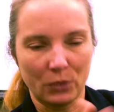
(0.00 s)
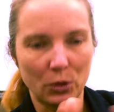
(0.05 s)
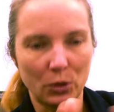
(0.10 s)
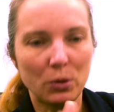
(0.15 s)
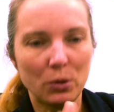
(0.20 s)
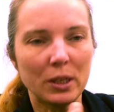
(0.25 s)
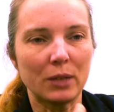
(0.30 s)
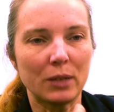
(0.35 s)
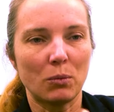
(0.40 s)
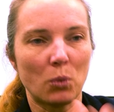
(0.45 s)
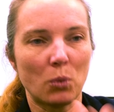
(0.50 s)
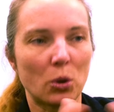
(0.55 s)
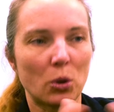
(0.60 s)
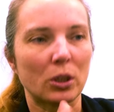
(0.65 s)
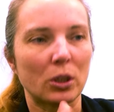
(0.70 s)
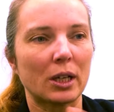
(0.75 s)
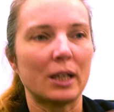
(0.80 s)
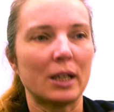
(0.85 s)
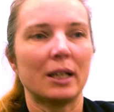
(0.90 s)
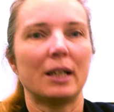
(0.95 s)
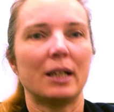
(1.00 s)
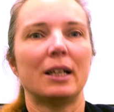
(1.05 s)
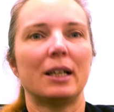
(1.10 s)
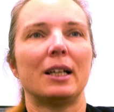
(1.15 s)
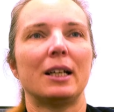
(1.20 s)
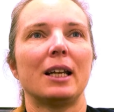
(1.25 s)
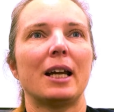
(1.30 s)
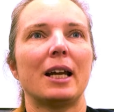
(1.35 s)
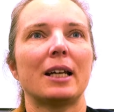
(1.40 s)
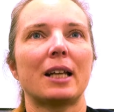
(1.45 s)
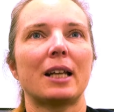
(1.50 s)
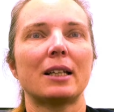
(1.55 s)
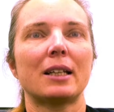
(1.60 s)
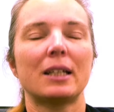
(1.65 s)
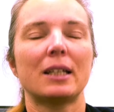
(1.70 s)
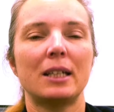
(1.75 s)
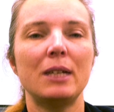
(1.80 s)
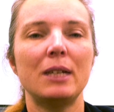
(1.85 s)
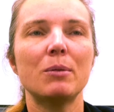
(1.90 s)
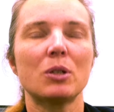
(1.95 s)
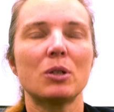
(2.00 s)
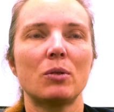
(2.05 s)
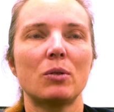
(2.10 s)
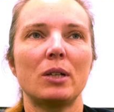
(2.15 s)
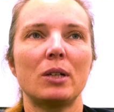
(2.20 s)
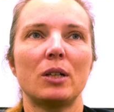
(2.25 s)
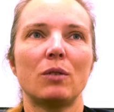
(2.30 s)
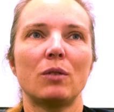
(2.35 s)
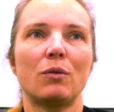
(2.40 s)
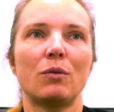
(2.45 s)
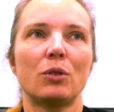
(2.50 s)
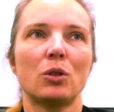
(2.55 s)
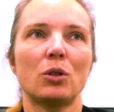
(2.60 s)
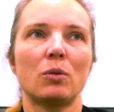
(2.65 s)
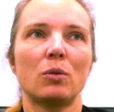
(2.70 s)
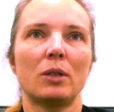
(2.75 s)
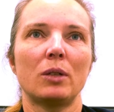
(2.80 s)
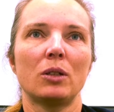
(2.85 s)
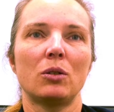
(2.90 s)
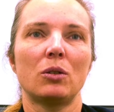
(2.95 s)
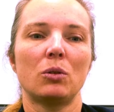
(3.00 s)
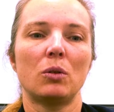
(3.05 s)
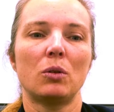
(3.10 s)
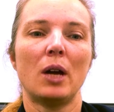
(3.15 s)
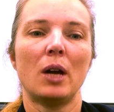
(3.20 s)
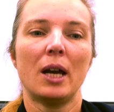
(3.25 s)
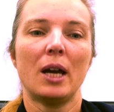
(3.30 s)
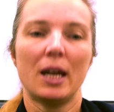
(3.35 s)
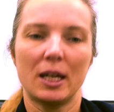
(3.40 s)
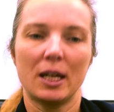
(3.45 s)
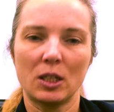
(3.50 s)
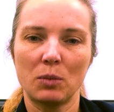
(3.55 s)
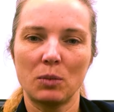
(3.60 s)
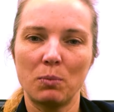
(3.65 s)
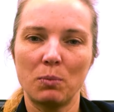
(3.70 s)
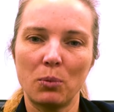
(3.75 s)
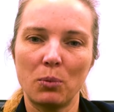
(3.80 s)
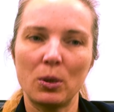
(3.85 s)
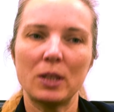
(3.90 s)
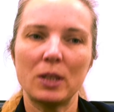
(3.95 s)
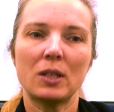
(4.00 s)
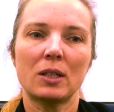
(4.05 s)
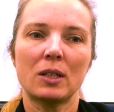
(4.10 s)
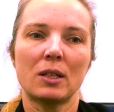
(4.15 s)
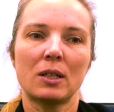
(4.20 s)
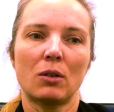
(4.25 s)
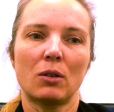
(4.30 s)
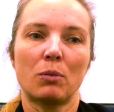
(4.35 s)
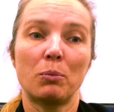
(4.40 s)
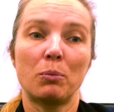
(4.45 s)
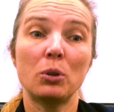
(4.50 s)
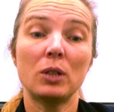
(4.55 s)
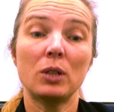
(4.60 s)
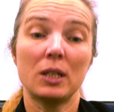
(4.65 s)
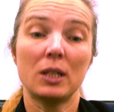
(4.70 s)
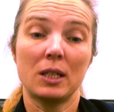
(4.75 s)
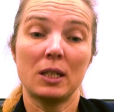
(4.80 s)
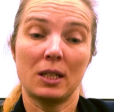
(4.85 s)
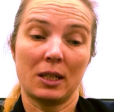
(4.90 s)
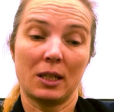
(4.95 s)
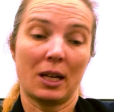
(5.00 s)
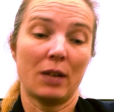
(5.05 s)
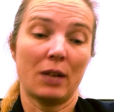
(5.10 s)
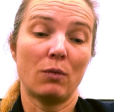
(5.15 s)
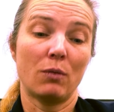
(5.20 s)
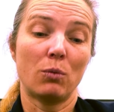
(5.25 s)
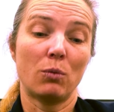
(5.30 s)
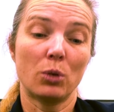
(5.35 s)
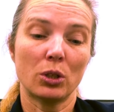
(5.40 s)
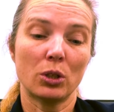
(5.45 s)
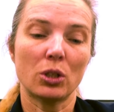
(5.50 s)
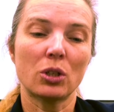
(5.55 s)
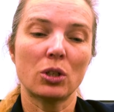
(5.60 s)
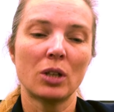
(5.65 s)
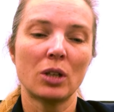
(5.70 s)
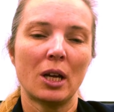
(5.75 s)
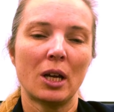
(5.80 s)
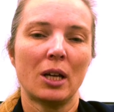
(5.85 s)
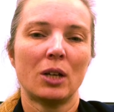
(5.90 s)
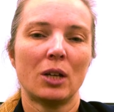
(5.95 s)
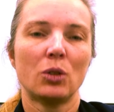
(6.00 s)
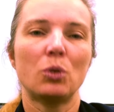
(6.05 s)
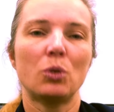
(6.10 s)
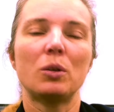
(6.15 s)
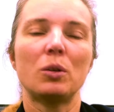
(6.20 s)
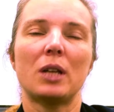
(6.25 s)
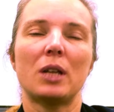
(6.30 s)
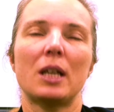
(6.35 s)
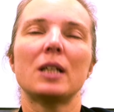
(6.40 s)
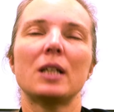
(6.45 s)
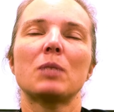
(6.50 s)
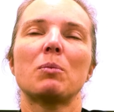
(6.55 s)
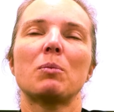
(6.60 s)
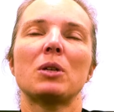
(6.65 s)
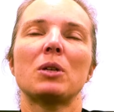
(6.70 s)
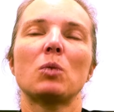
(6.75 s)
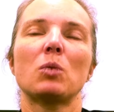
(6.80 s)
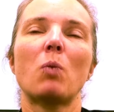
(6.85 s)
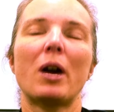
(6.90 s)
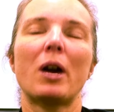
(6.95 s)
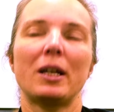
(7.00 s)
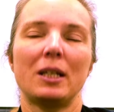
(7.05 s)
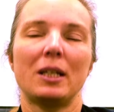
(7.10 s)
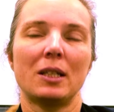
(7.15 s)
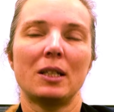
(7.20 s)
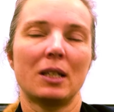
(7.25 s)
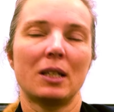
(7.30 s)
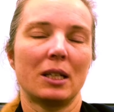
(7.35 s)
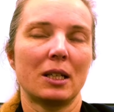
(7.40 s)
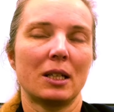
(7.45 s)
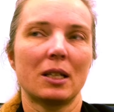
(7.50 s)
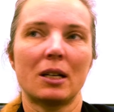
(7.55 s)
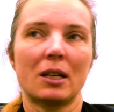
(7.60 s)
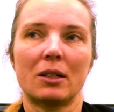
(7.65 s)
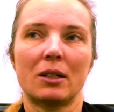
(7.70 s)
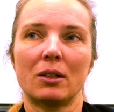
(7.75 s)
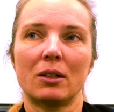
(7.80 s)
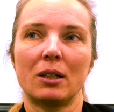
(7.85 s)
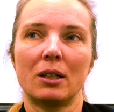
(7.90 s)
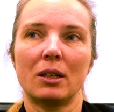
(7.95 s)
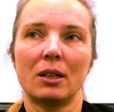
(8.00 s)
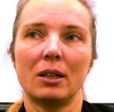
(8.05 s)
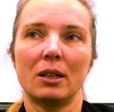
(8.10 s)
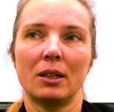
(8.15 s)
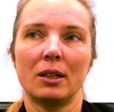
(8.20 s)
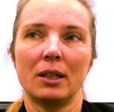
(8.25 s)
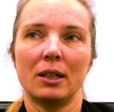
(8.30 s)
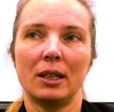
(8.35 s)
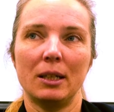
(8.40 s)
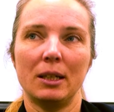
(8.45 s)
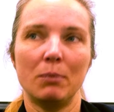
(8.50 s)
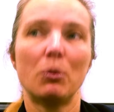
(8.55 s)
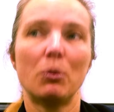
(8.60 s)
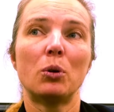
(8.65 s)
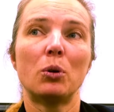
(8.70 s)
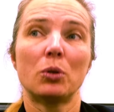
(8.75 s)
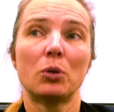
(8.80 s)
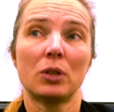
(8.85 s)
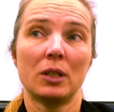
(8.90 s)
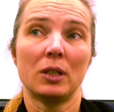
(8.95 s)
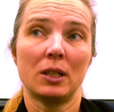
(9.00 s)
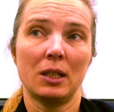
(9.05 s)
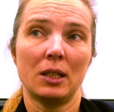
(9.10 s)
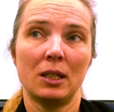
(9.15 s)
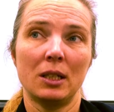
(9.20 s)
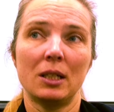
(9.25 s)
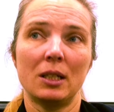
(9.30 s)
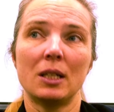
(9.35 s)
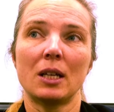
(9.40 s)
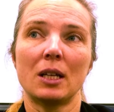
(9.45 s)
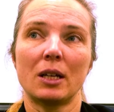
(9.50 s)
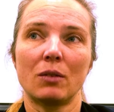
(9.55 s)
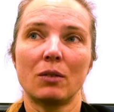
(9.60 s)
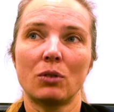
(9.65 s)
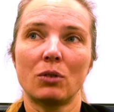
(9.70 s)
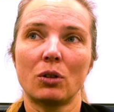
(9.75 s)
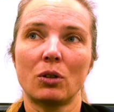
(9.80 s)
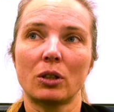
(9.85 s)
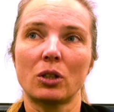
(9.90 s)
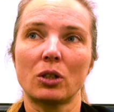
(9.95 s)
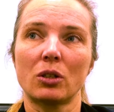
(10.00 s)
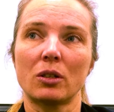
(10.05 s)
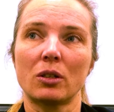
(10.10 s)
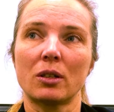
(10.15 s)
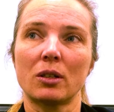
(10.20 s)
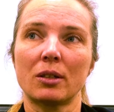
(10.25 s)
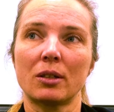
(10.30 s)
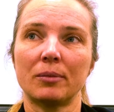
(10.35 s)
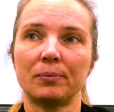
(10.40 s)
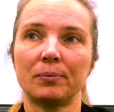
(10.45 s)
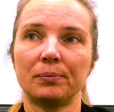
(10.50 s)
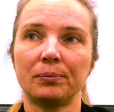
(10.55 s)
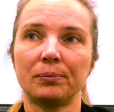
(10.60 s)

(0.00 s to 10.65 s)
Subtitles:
doing work like that, he was really the first one to express or put these kind of words to it and express why these things are important in the design of structures.